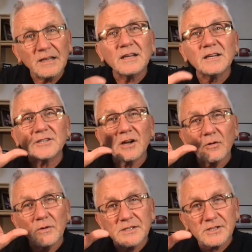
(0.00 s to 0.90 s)
It's
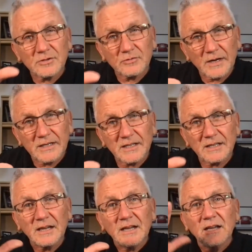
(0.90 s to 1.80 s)
always trending.
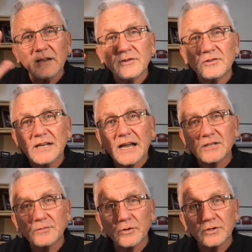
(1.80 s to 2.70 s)
If your
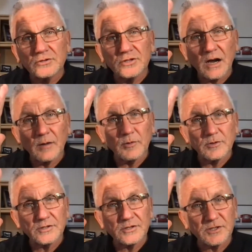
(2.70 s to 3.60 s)
dashboard, your job
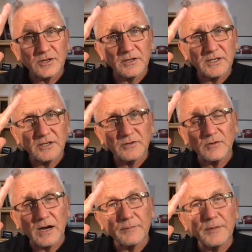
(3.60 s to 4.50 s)
orders are starting to
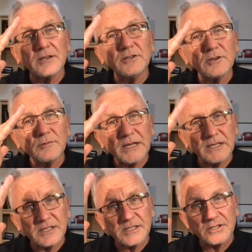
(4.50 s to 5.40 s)
drop and you don't make a
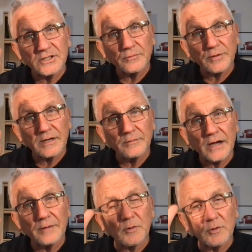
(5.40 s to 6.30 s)
decision to bring them
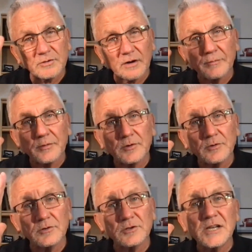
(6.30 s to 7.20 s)
up or drop
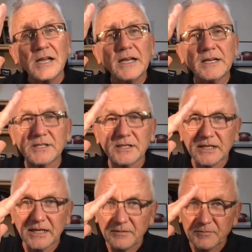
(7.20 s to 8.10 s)
recruiters, it's going to
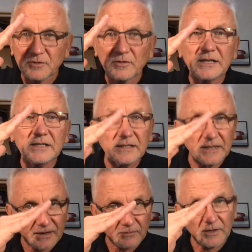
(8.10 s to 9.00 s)
keep trending
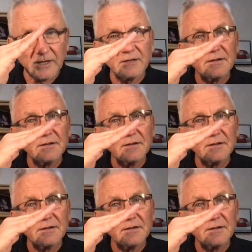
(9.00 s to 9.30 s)
that way.